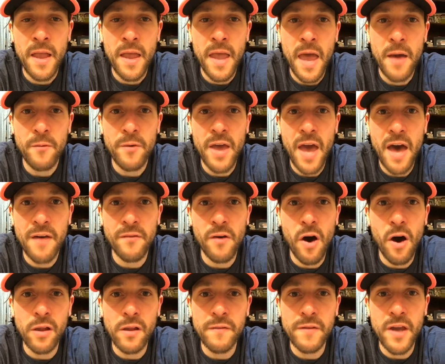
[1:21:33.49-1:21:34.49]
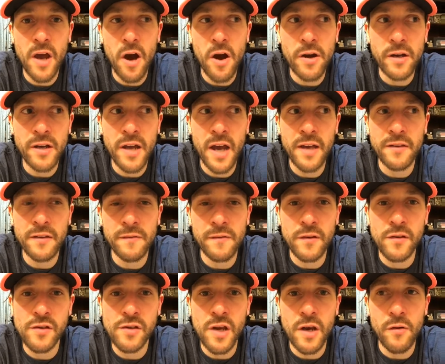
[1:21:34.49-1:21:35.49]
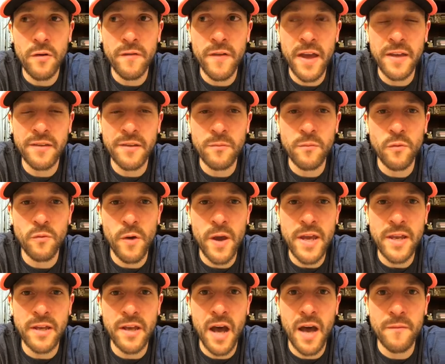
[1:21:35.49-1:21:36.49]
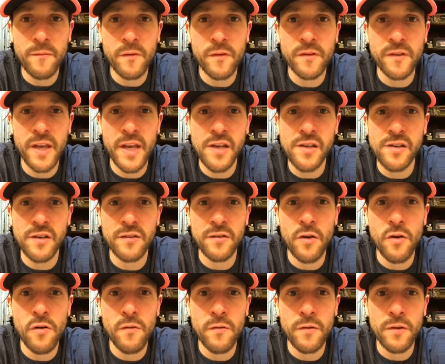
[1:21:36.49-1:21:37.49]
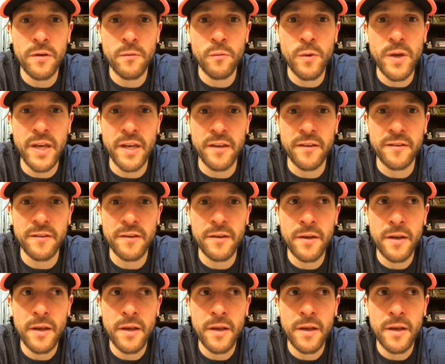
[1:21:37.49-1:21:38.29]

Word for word: And we have all of the archives of this show. We've had some great conversations over the weeks.